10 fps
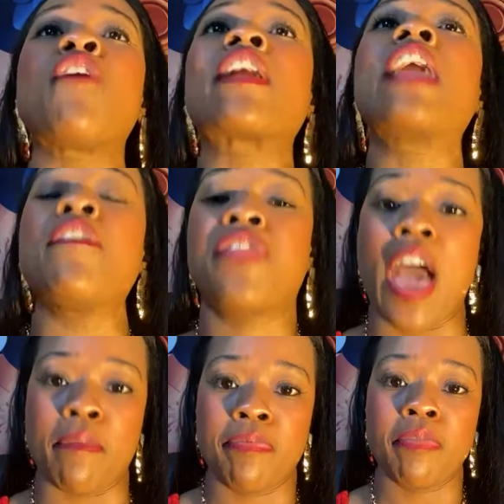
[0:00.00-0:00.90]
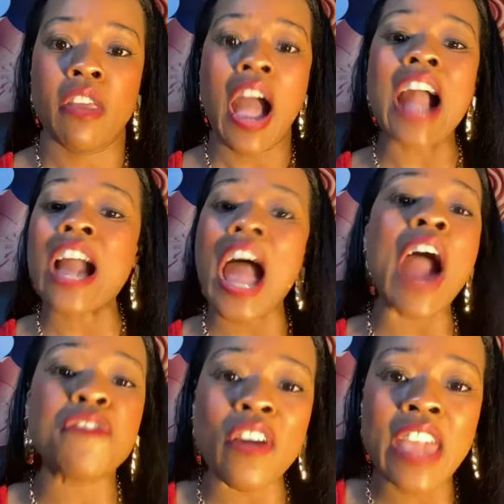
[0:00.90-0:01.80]
forgive them. God,
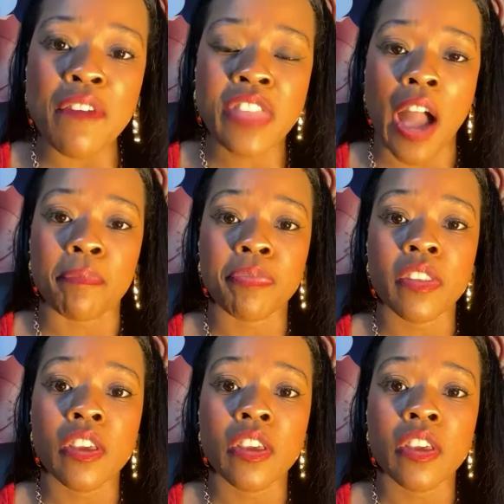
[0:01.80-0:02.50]
I forgive them.